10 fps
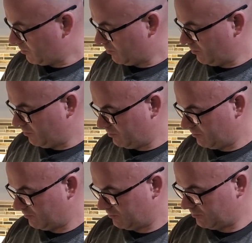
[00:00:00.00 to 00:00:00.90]
also,
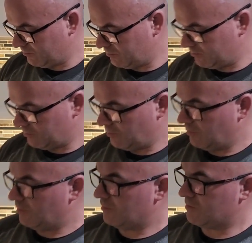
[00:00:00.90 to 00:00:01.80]

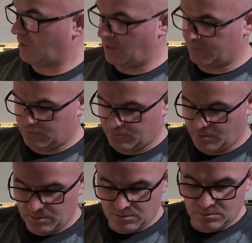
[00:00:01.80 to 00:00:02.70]
salve is
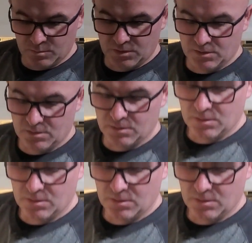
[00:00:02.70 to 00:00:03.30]
ready to be